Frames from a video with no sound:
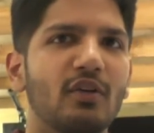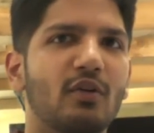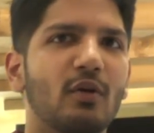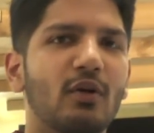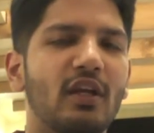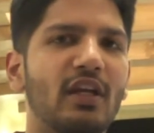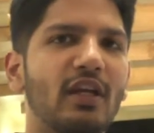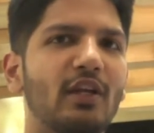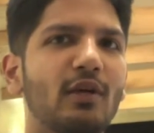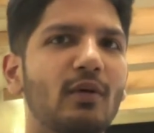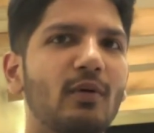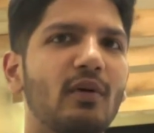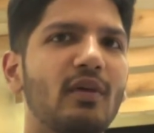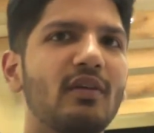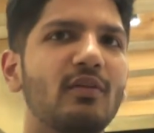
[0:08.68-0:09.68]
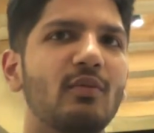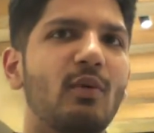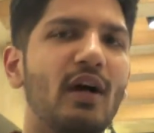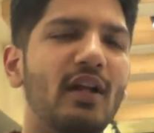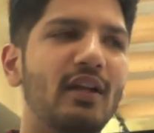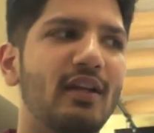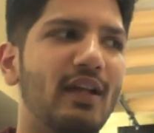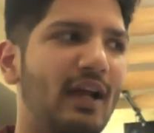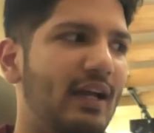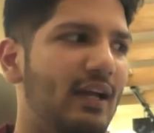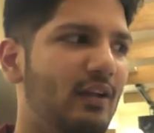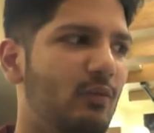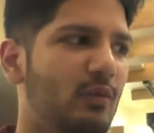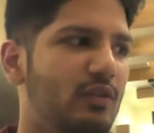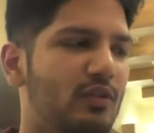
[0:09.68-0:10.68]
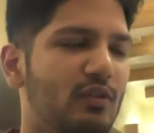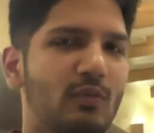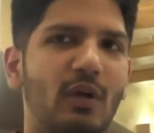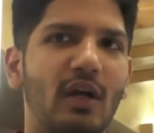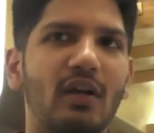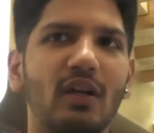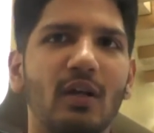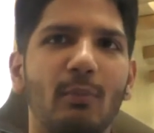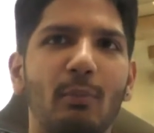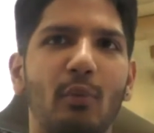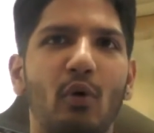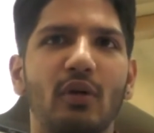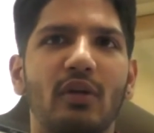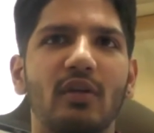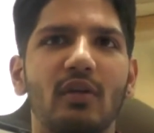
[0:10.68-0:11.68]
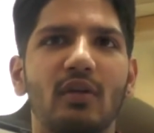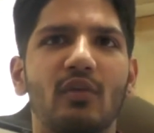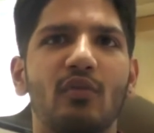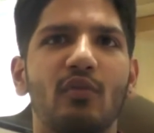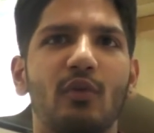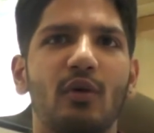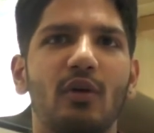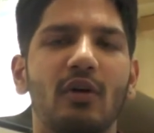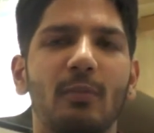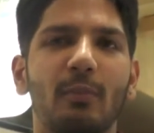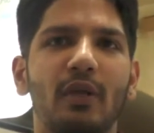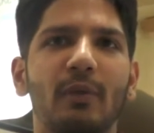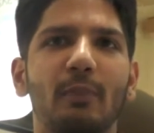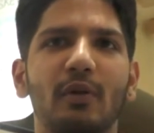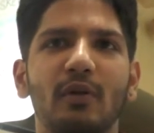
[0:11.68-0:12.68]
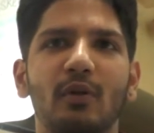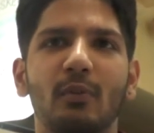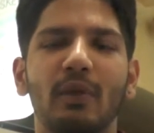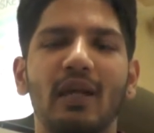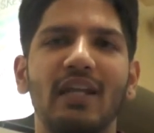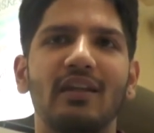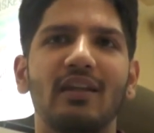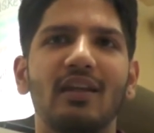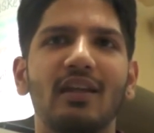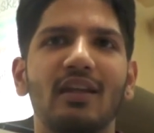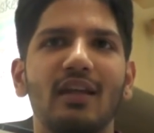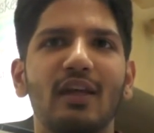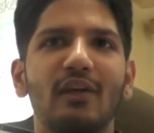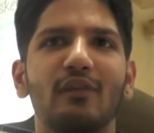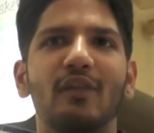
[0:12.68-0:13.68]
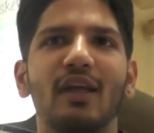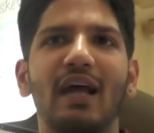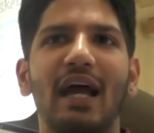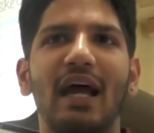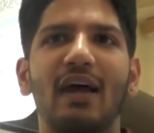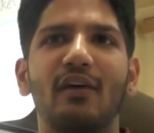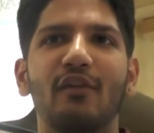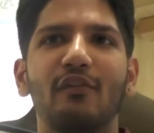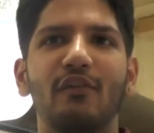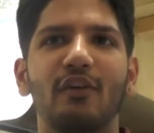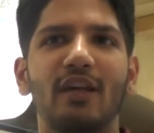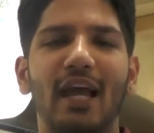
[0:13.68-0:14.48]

So keto is one diet which is very important for people to maintain if they have